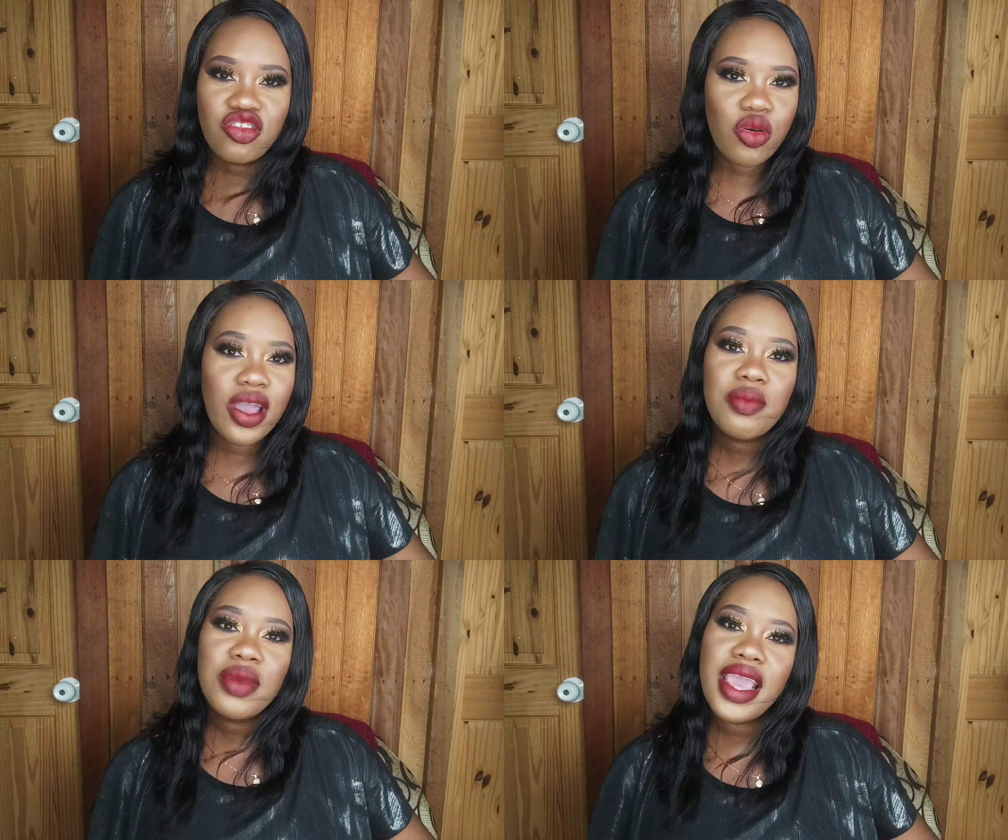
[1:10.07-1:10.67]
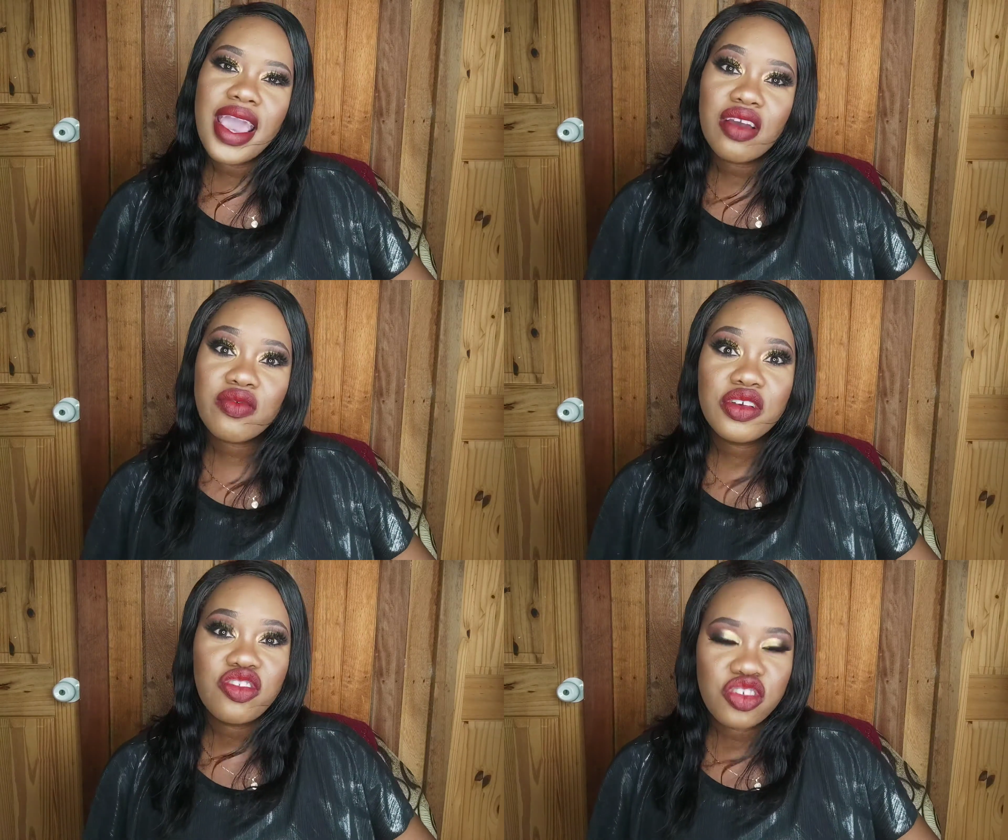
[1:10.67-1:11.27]
Join me
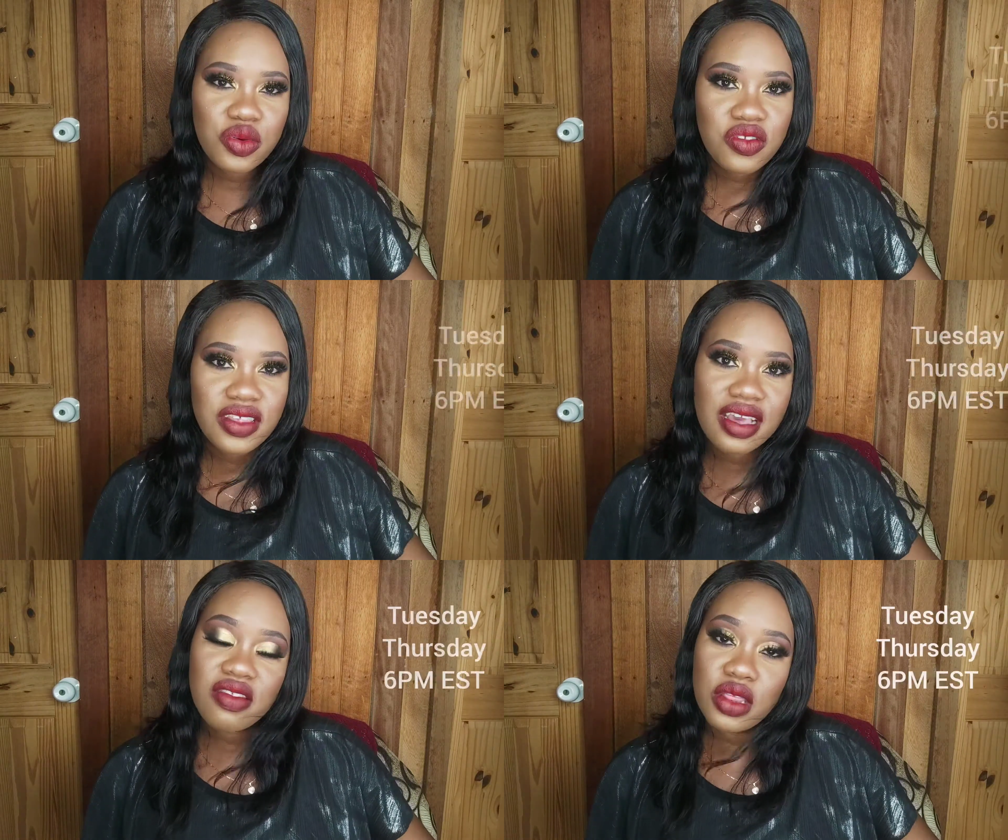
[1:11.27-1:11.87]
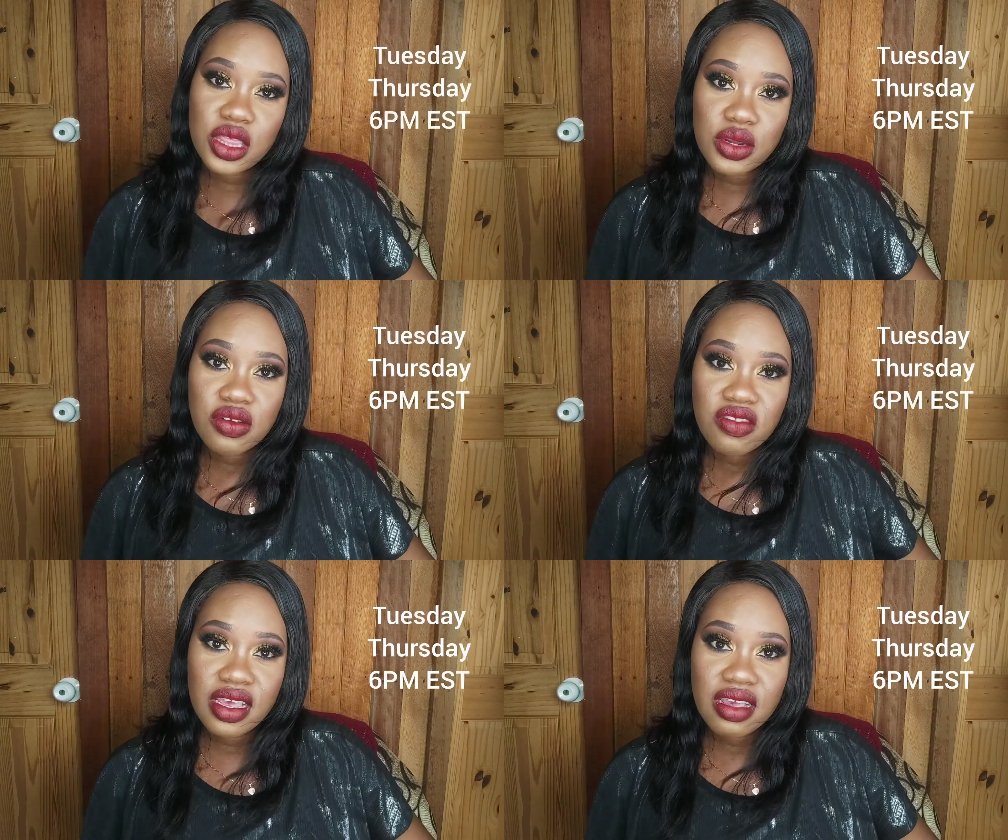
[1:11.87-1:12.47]
every Tuesdays and
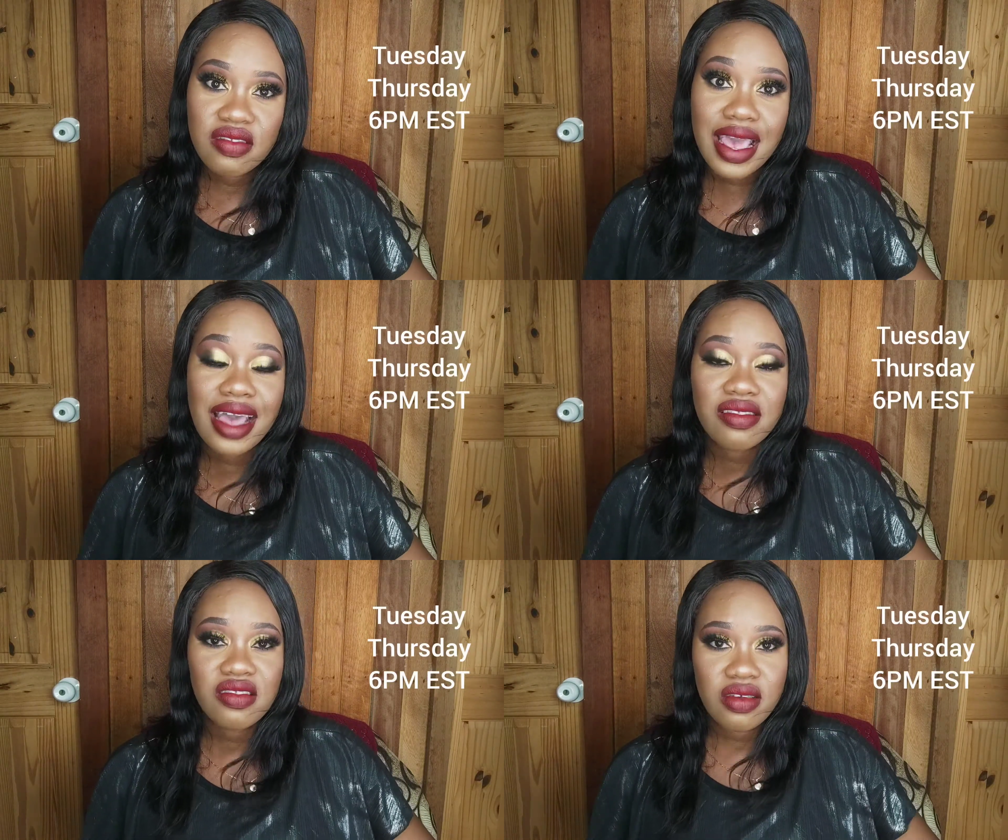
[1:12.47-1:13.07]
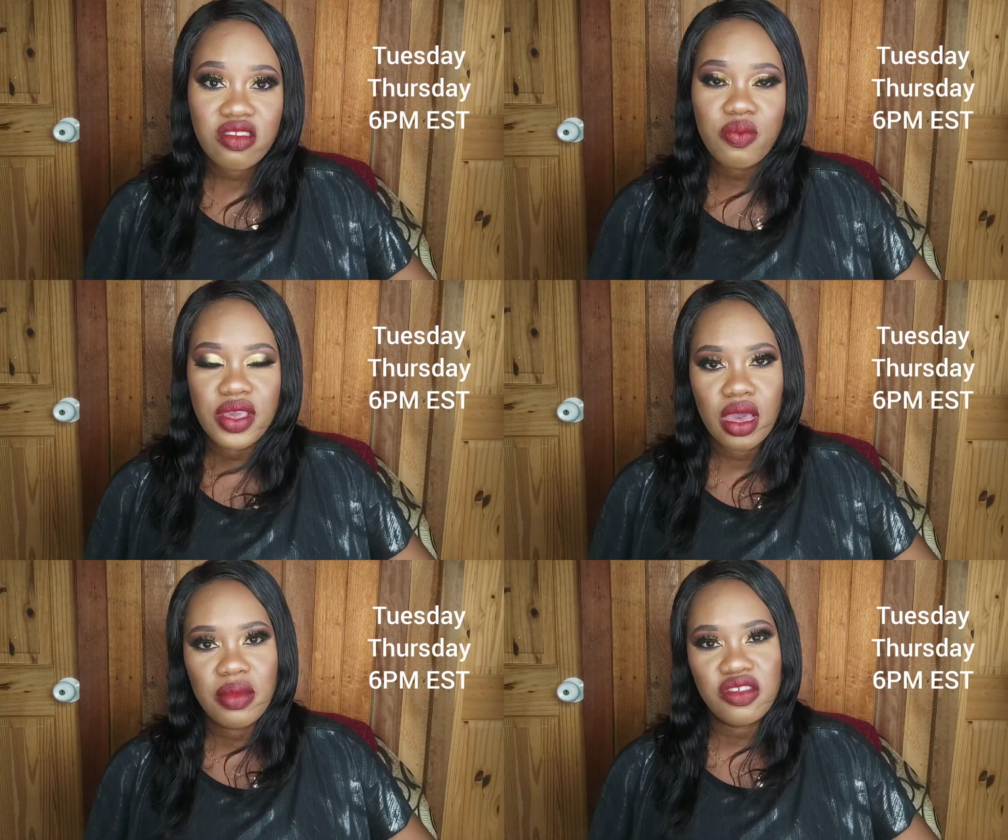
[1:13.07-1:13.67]
Thursdays at 6 p.m.